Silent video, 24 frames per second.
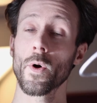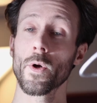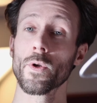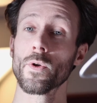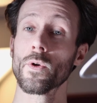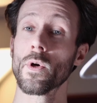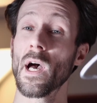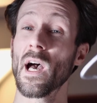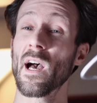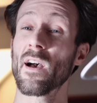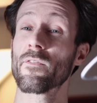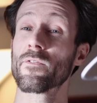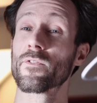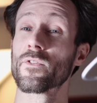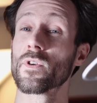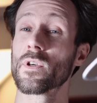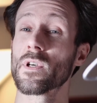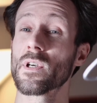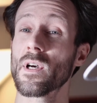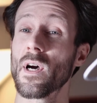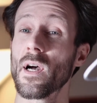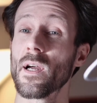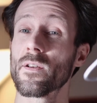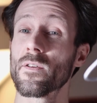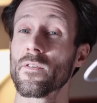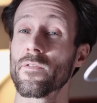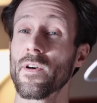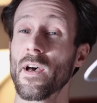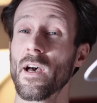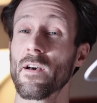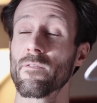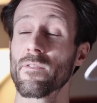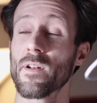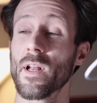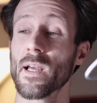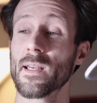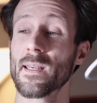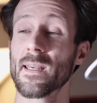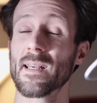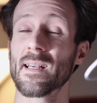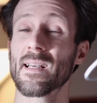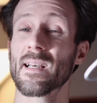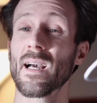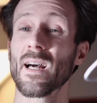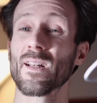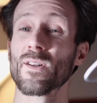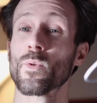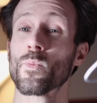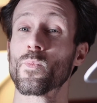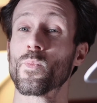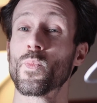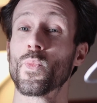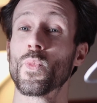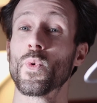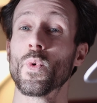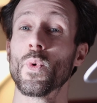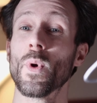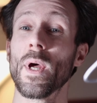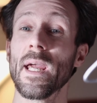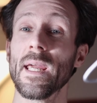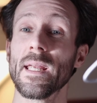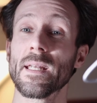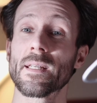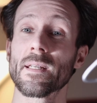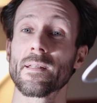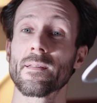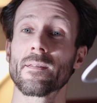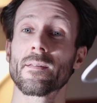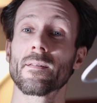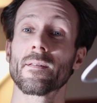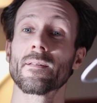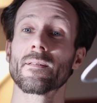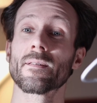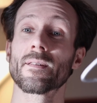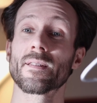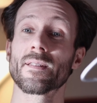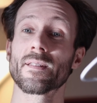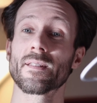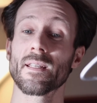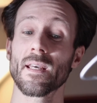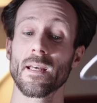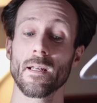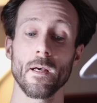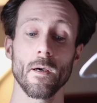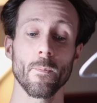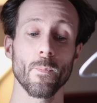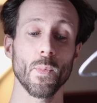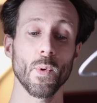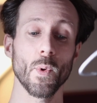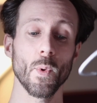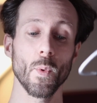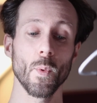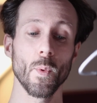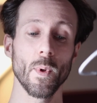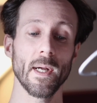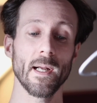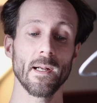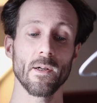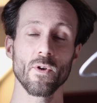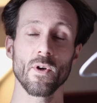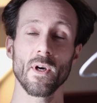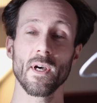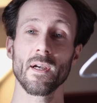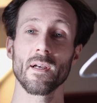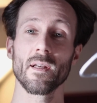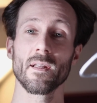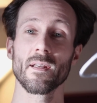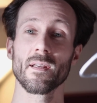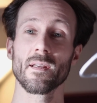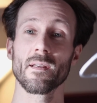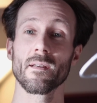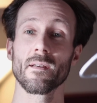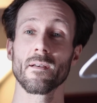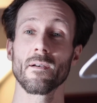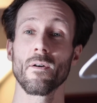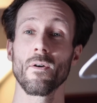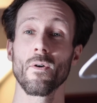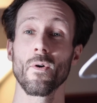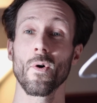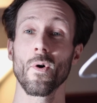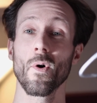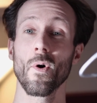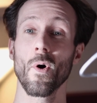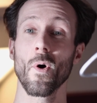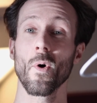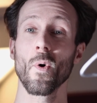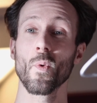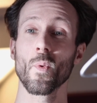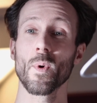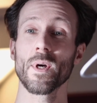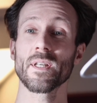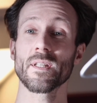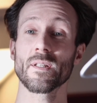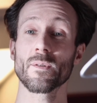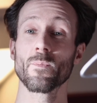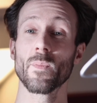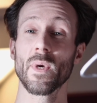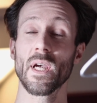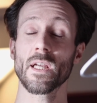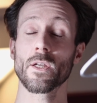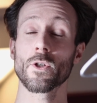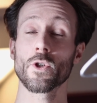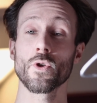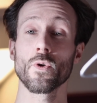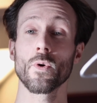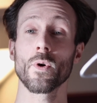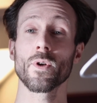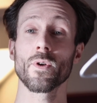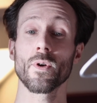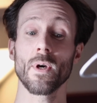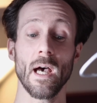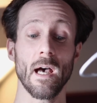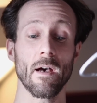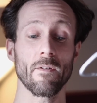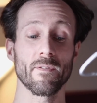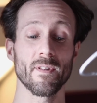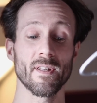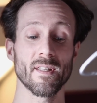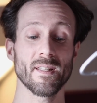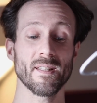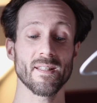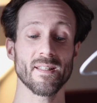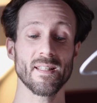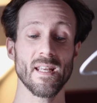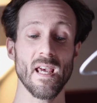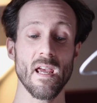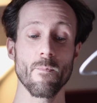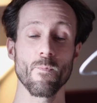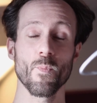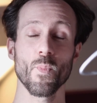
you have to kind of have like a calibrated setup where you always make sure you have the same